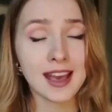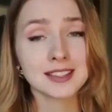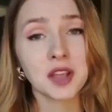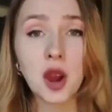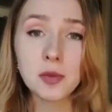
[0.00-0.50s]

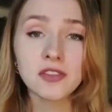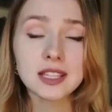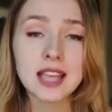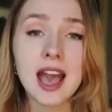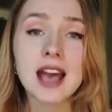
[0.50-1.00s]
as
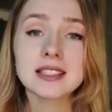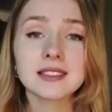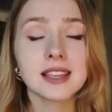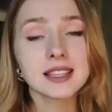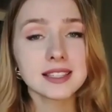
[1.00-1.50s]
CarboFix has
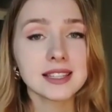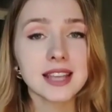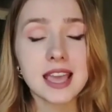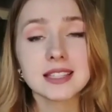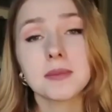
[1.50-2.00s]
60
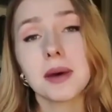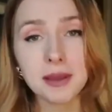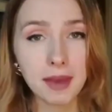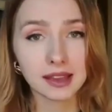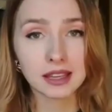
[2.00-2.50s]
days
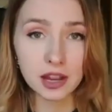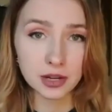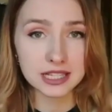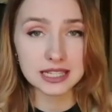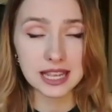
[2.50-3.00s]
money-back
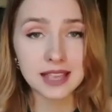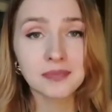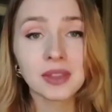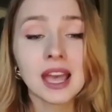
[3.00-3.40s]
guarantee.